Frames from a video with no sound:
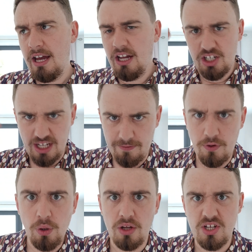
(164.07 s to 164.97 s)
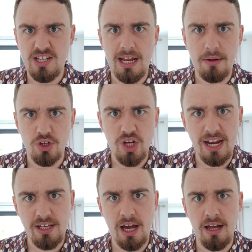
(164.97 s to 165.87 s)
She's had a few losses now to
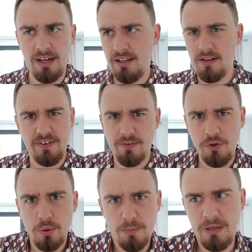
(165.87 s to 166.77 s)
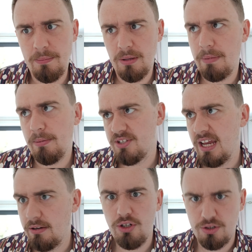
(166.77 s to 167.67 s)
Jade Cargill and I think a few other people, and people are
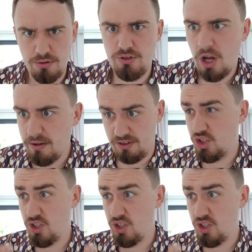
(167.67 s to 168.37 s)
saying just start.